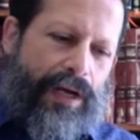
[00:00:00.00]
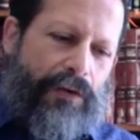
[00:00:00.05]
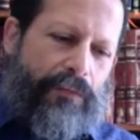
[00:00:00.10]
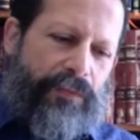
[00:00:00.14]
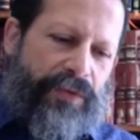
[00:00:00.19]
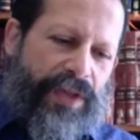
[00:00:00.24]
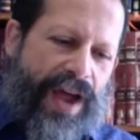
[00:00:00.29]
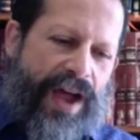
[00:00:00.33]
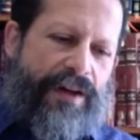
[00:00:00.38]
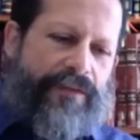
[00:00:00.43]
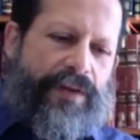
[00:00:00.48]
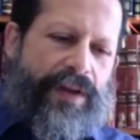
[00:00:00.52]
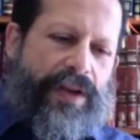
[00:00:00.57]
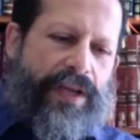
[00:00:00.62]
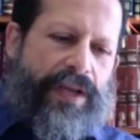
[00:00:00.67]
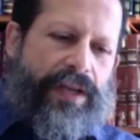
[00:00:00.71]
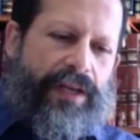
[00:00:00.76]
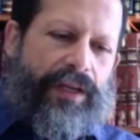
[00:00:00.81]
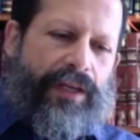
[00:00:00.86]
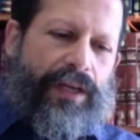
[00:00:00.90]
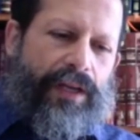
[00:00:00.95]

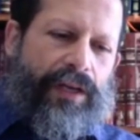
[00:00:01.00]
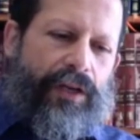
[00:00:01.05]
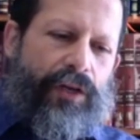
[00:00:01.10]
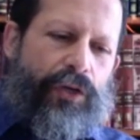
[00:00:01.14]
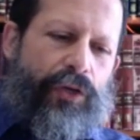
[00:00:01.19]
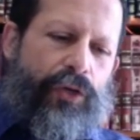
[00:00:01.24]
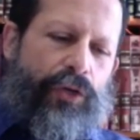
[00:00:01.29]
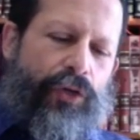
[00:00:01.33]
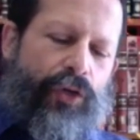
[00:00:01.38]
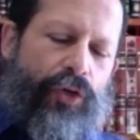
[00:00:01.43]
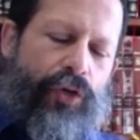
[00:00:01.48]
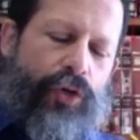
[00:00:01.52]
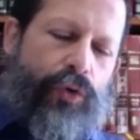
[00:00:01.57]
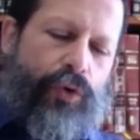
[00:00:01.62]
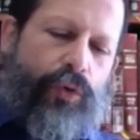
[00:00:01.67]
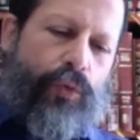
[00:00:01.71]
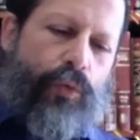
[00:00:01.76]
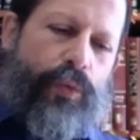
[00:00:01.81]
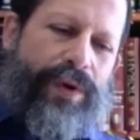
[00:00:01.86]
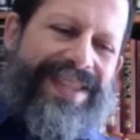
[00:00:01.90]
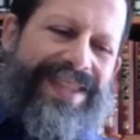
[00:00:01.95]
davening
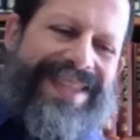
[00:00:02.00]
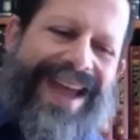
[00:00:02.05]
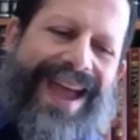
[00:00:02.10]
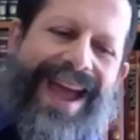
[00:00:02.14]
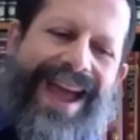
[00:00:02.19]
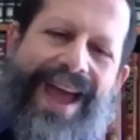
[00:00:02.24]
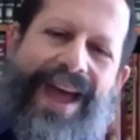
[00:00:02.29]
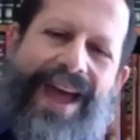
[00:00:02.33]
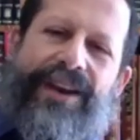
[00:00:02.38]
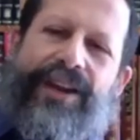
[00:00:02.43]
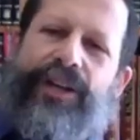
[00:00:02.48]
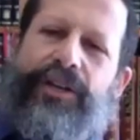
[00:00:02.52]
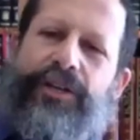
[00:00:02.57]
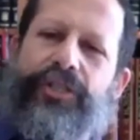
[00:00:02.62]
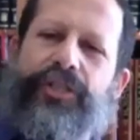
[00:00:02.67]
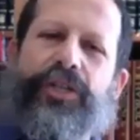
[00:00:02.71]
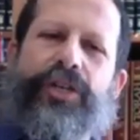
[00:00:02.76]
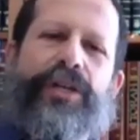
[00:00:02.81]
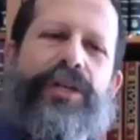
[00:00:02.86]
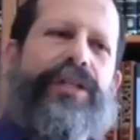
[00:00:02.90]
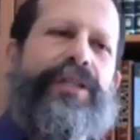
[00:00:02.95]
with the
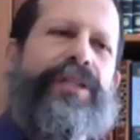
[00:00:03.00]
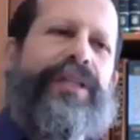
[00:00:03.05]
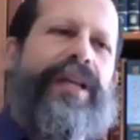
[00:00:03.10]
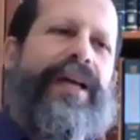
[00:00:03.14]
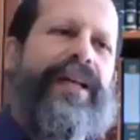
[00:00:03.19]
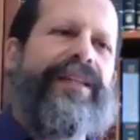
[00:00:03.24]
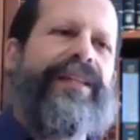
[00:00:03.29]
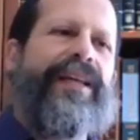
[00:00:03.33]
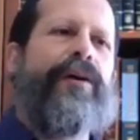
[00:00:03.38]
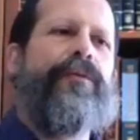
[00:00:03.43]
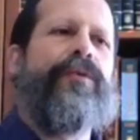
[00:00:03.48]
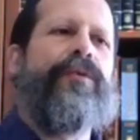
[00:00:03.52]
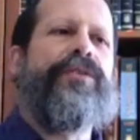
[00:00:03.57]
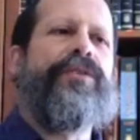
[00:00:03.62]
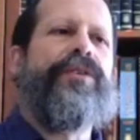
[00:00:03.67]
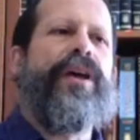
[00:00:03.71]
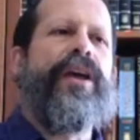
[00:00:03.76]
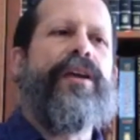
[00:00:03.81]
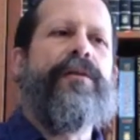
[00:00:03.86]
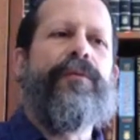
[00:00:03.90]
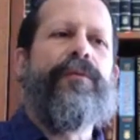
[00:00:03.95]
energy that I was
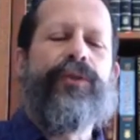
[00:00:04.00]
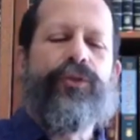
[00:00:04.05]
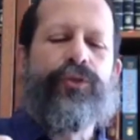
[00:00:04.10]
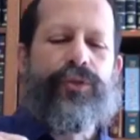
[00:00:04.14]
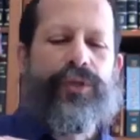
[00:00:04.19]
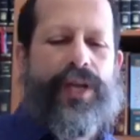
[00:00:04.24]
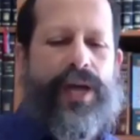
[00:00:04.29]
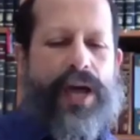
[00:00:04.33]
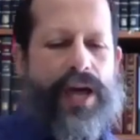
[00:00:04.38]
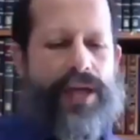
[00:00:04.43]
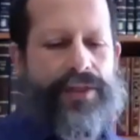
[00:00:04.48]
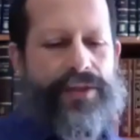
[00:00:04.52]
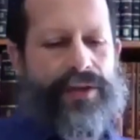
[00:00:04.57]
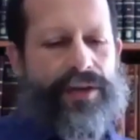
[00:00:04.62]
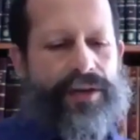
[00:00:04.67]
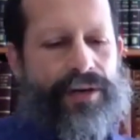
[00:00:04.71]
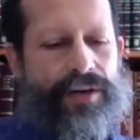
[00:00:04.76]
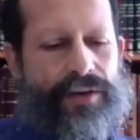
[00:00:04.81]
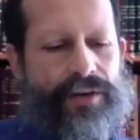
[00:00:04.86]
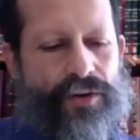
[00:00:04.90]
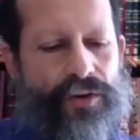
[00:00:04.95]
able to
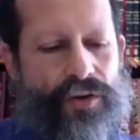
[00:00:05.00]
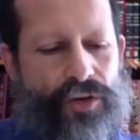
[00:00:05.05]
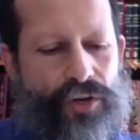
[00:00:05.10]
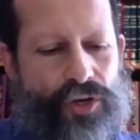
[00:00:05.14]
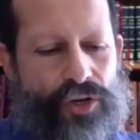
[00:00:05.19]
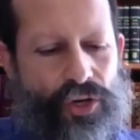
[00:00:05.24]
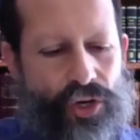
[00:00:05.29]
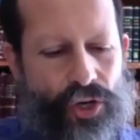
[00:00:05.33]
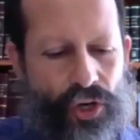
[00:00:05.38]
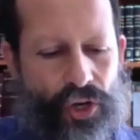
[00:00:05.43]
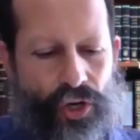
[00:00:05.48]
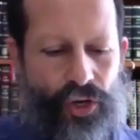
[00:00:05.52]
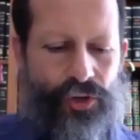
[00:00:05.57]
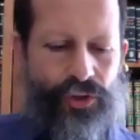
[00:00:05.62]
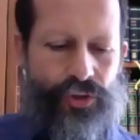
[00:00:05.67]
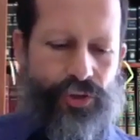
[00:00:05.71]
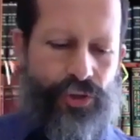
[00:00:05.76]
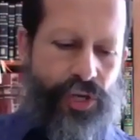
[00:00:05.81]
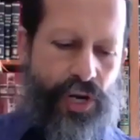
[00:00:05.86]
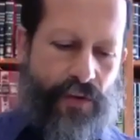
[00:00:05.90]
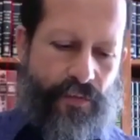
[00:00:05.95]
gather on
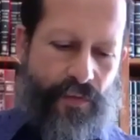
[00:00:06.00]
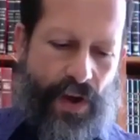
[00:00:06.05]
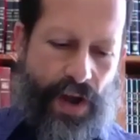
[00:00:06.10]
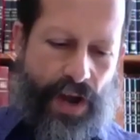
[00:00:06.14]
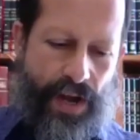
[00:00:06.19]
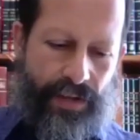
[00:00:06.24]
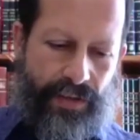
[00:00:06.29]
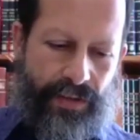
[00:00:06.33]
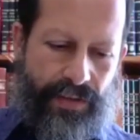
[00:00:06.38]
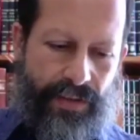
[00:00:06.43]
Shabbat.